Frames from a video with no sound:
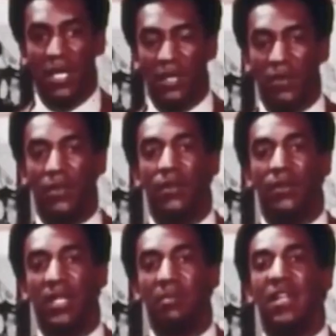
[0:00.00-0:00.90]
And although
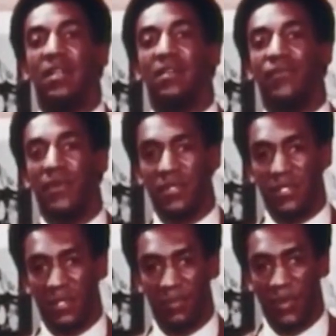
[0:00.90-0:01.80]
he made it first
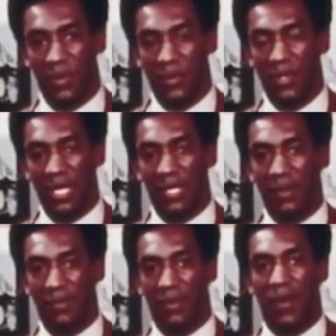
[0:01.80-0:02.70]
to the pole, it
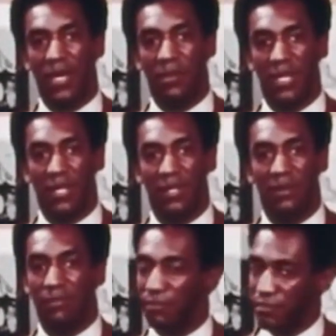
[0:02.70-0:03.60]
never quite made it
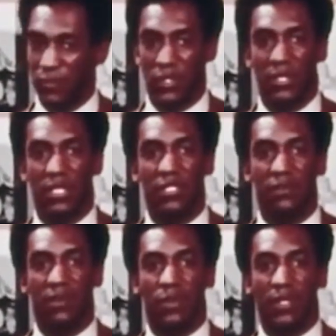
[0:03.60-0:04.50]
to the
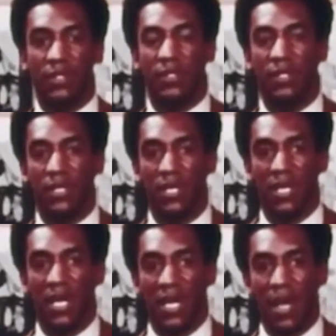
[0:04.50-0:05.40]
history books.
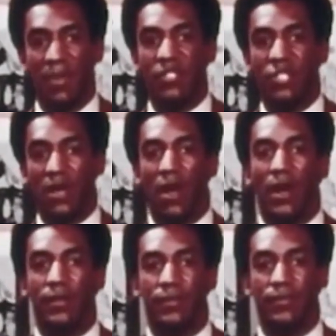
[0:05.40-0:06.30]
And how about your
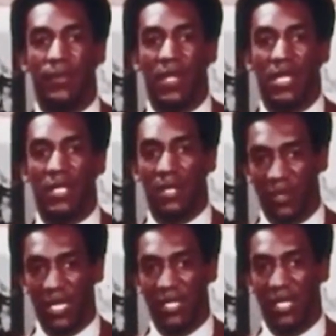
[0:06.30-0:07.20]
heart? Can
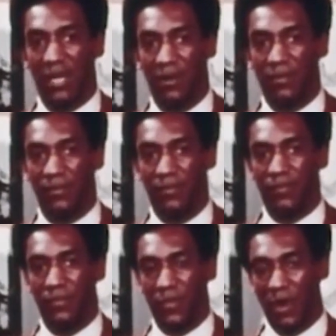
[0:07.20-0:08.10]
we get there?
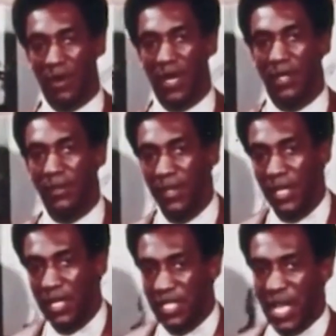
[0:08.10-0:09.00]
All right.
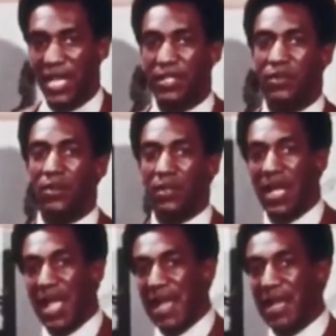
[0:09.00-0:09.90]
Daniel
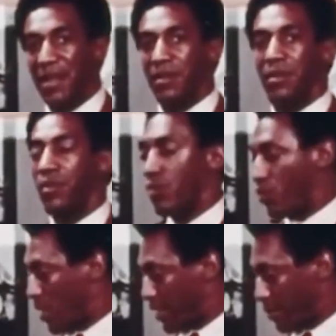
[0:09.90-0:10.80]
Hale
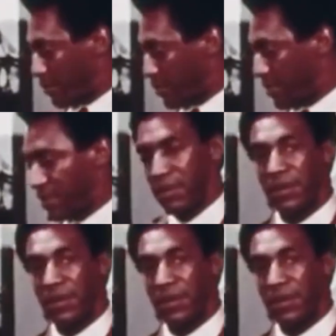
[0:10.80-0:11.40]
Williams